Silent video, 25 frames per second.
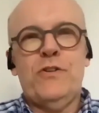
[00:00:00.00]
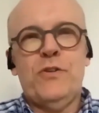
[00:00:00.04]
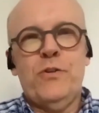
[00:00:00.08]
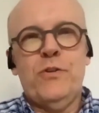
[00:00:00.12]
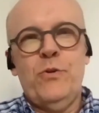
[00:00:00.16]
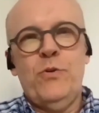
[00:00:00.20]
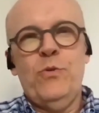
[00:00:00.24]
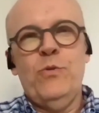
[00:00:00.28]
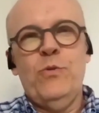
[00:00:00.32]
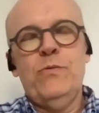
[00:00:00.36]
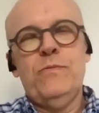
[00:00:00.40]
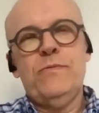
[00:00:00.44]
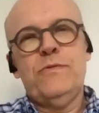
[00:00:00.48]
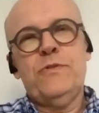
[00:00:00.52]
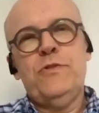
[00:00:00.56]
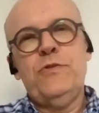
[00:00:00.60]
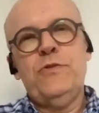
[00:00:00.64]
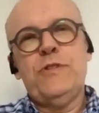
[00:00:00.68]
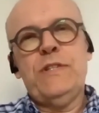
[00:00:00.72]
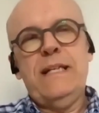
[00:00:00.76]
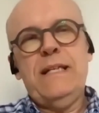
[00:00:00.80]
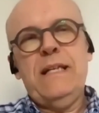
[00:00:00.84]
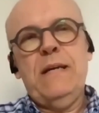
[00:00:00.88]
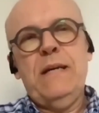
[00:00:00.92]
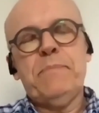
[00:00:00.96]
to
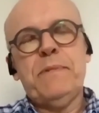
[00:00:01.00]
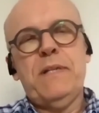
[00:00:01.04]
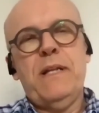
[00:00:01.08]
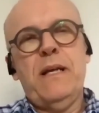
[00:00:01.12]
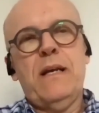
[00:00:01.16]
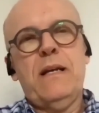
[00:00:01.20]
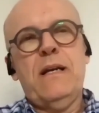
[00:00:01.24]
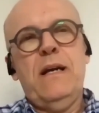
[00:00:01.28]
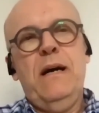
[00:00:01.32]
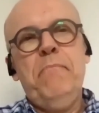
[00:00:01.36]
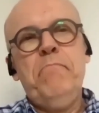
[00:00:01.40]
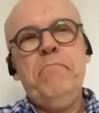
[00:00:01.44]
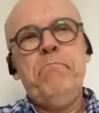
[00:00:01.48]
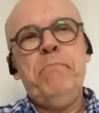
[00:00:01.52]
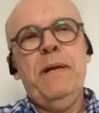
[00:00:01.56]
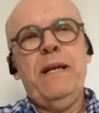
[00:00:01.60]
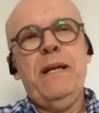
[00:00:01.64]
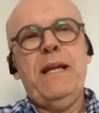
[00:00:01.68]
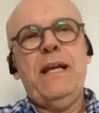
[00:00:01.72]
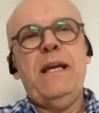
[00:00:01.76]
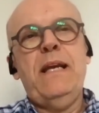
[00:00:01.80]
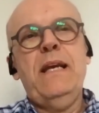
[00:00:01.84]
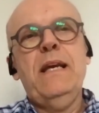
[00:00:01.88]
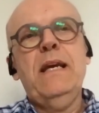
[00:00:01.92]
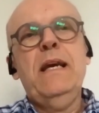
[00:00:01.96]
set up their
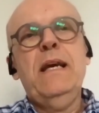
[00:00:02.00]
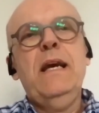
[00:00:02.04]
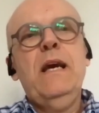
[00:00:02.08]
company,